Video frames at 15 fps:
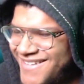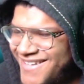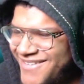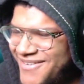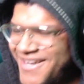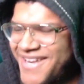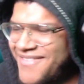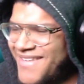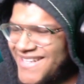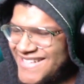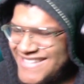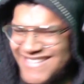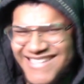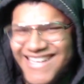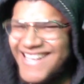We didn't even get to
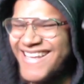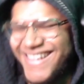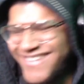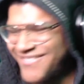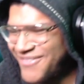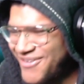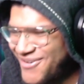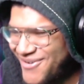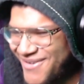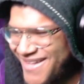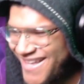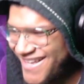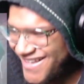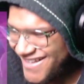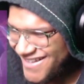see it, bro.
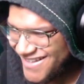Like,